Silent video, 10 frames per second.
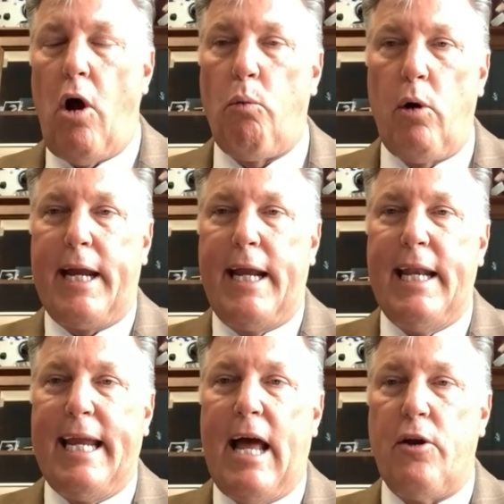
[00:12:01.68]
working
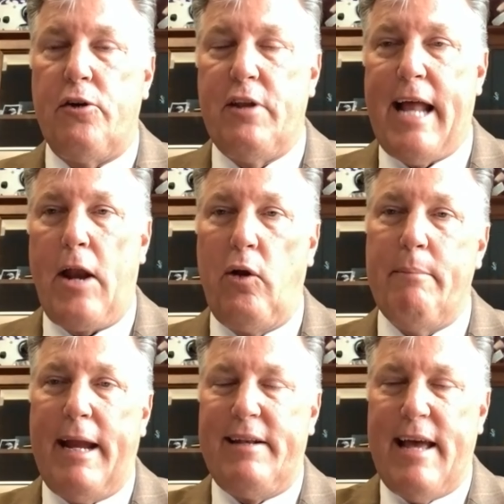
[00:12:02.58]
together to not only
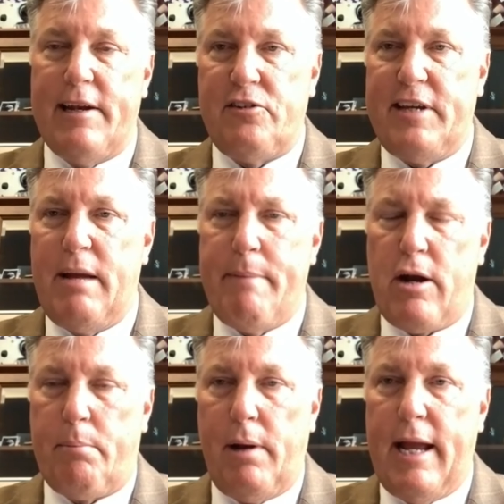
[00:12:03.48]
make Tennessee a better
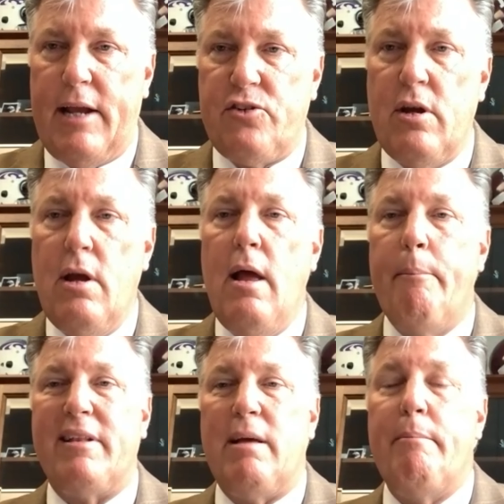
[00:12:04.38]
place,
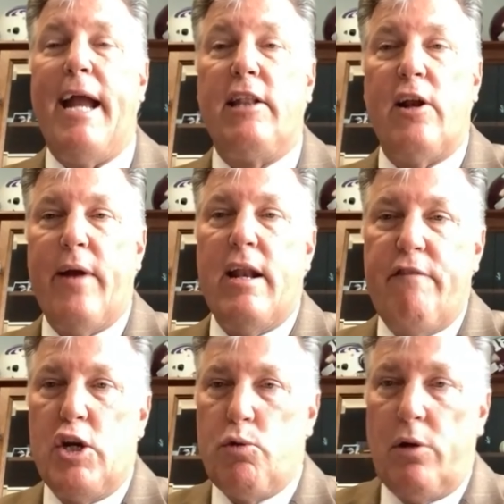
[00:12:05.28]
but to make their
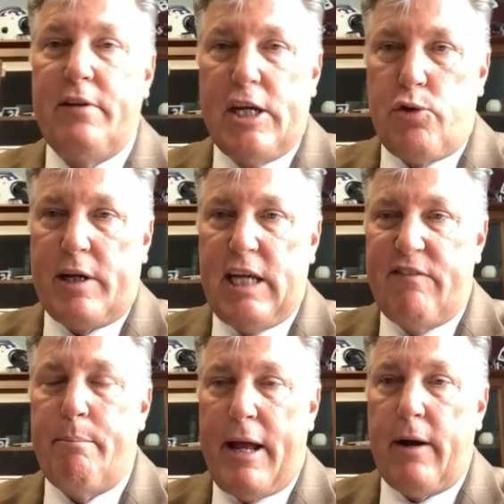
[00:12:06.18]
individual districts
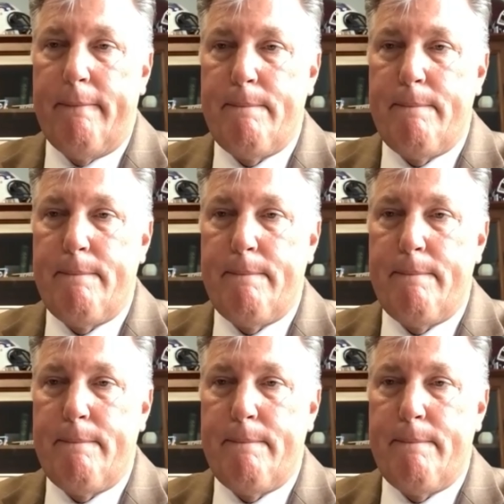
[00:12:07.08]
even better.